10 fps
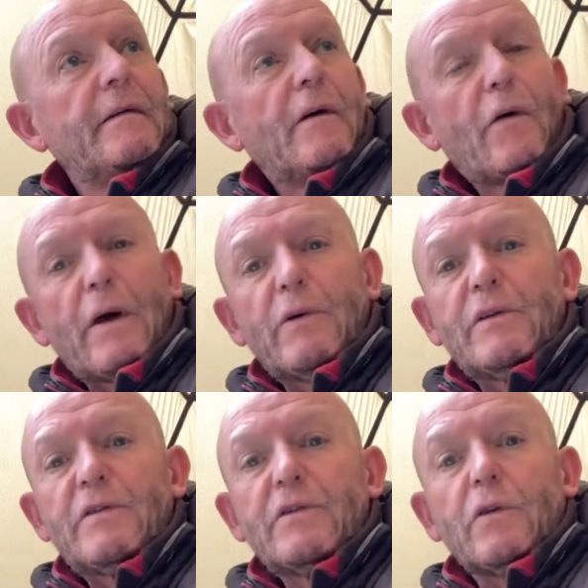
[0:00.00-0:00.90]
although
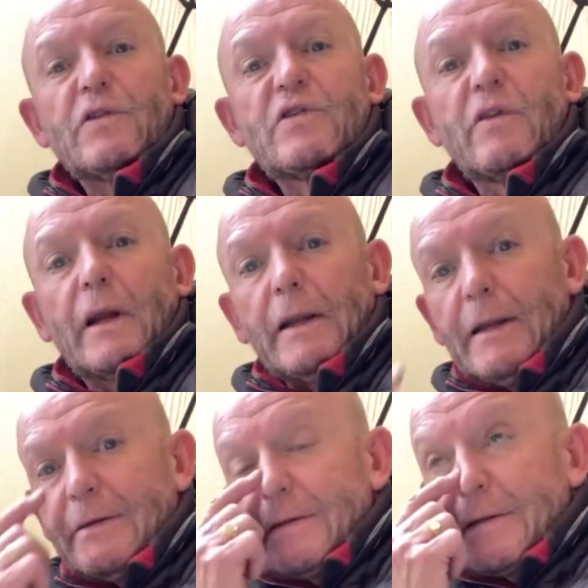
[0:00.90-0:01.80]
it's not strictly
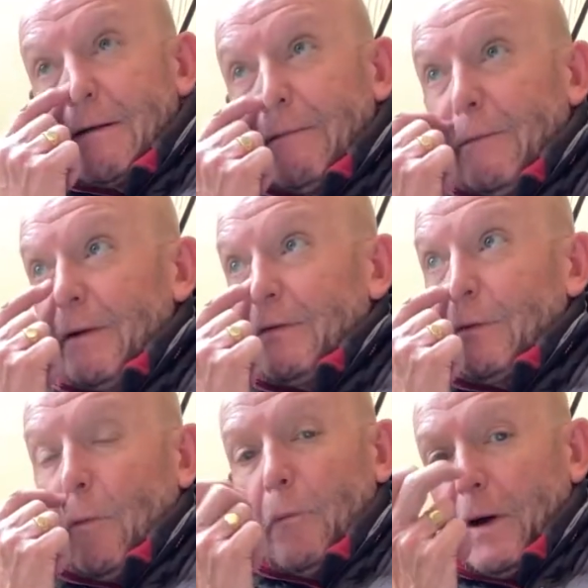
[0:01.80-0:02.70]
necessary when it's
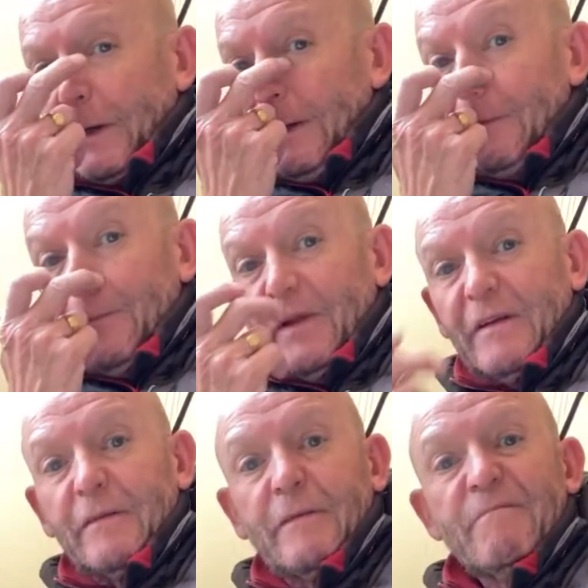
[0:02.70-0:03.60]
not buggy, and